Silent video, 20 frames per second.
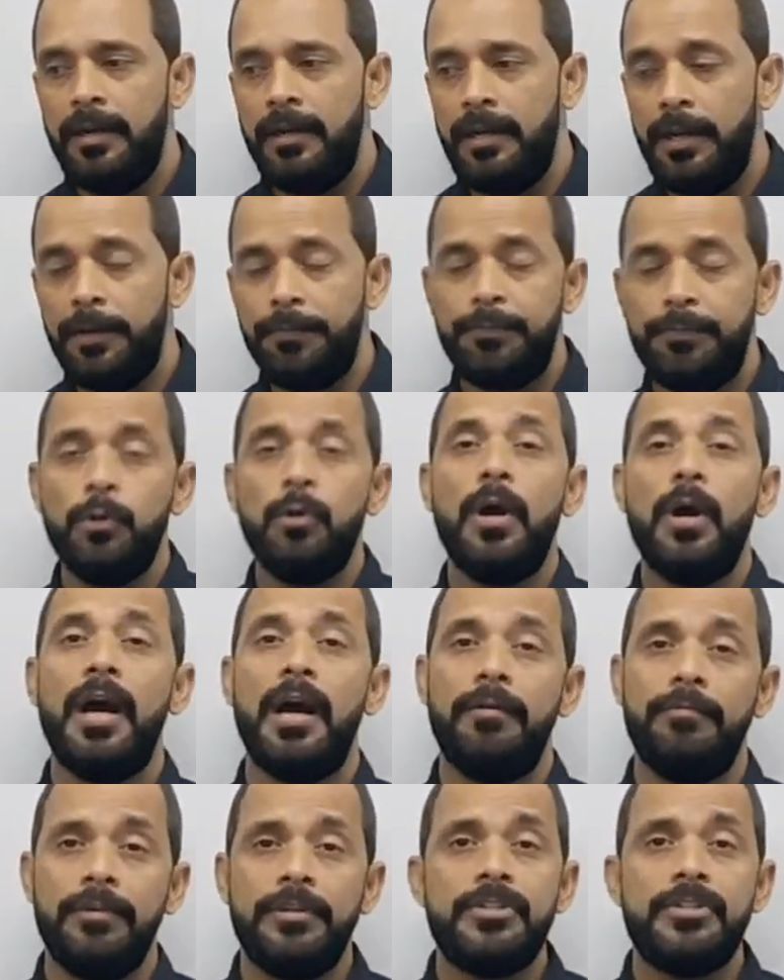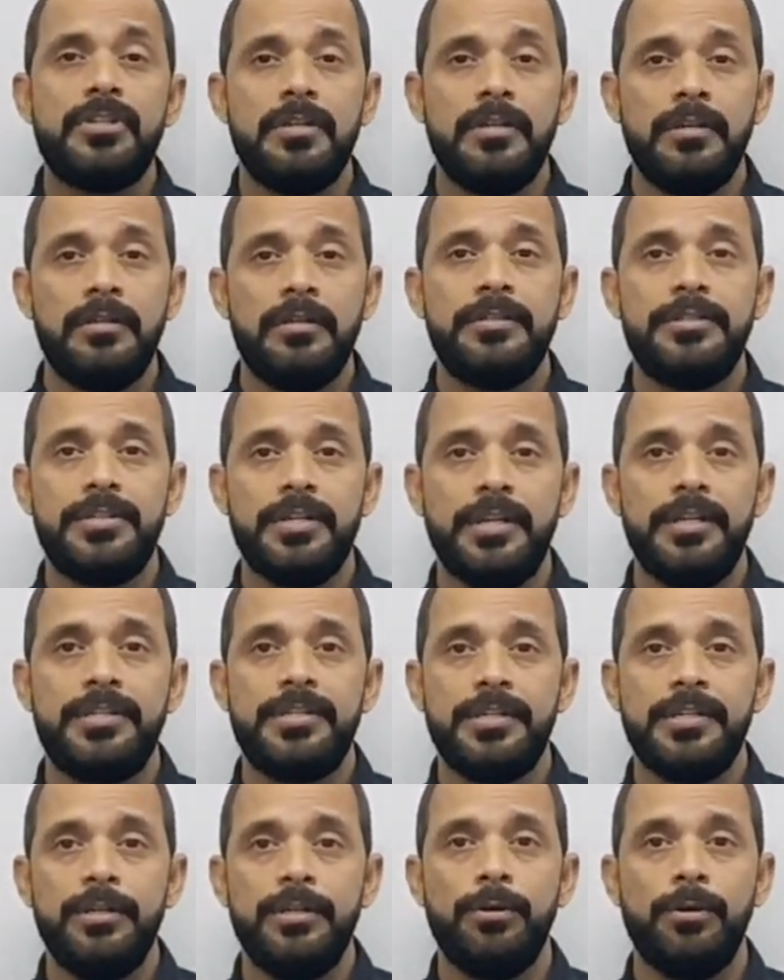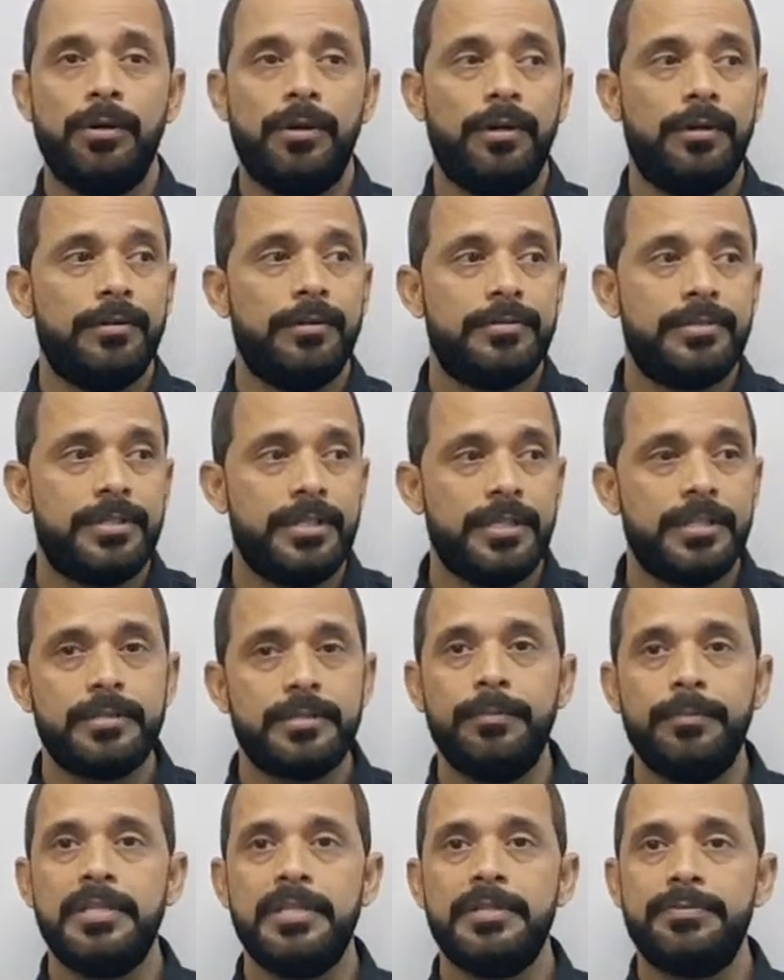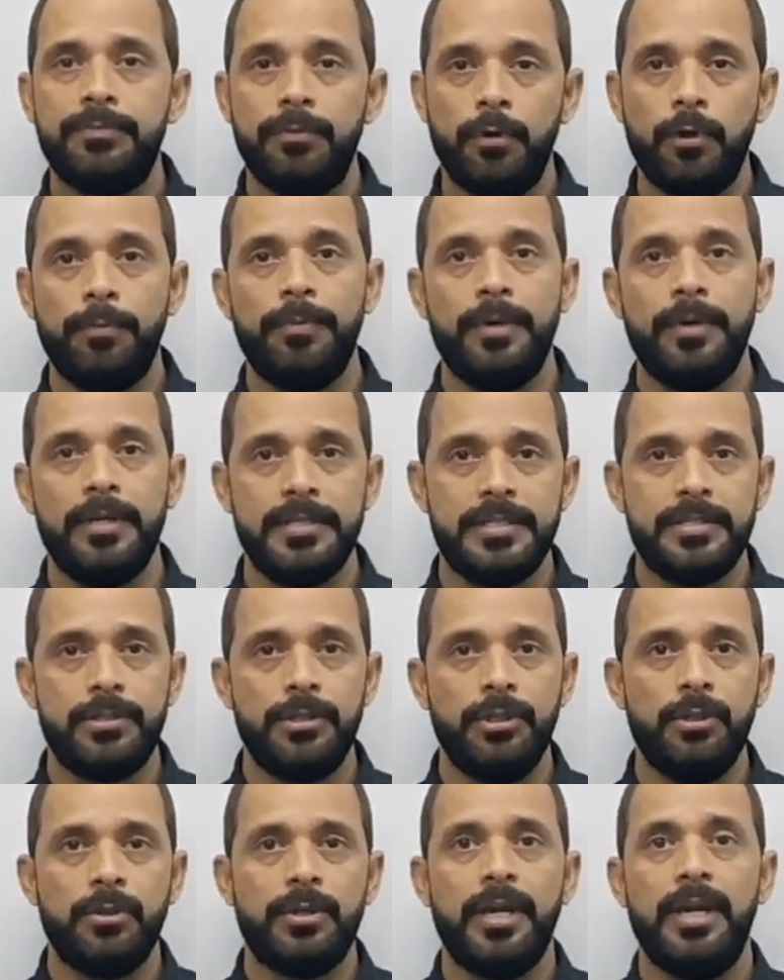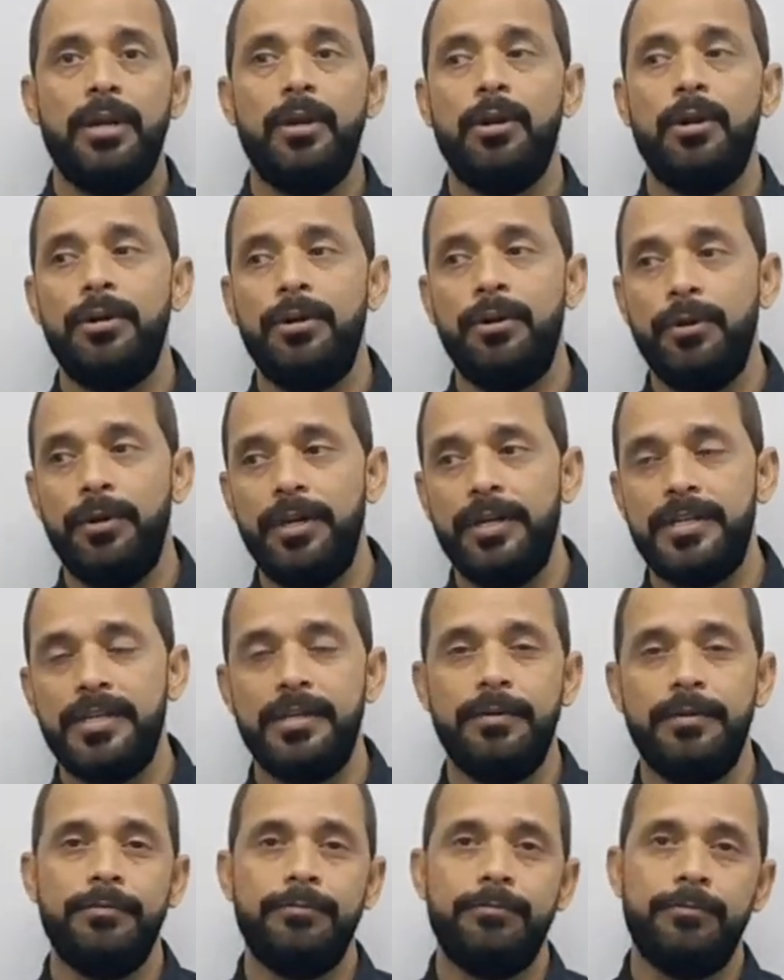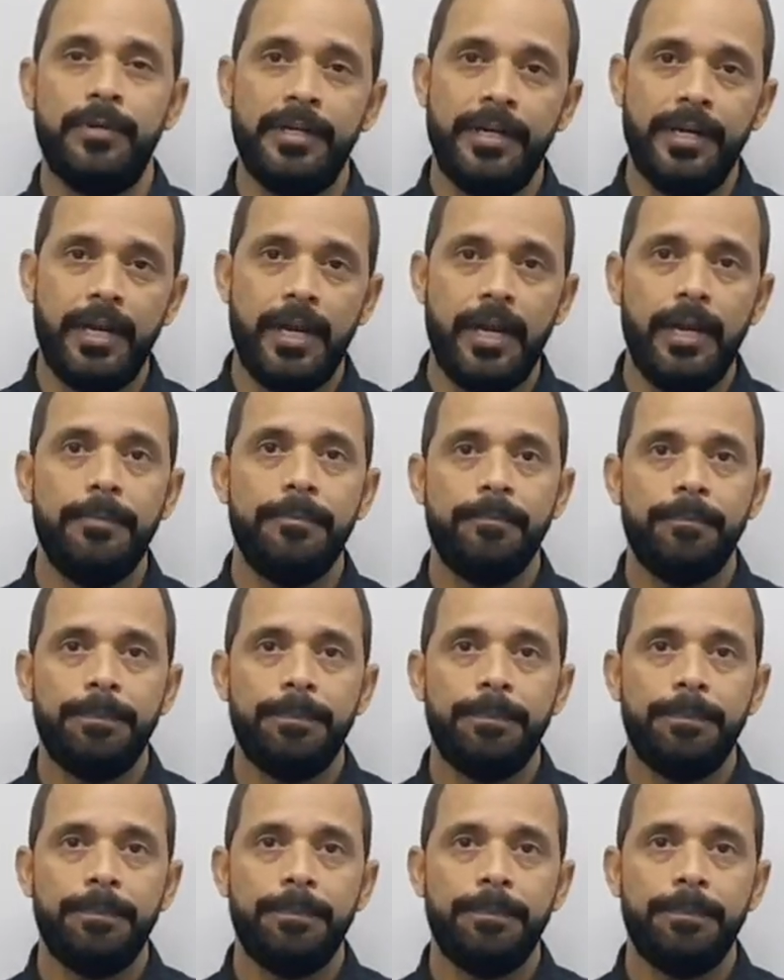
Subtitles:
If you haven't learnt it in your 6 months, 4 months, so you cannot do it in one day.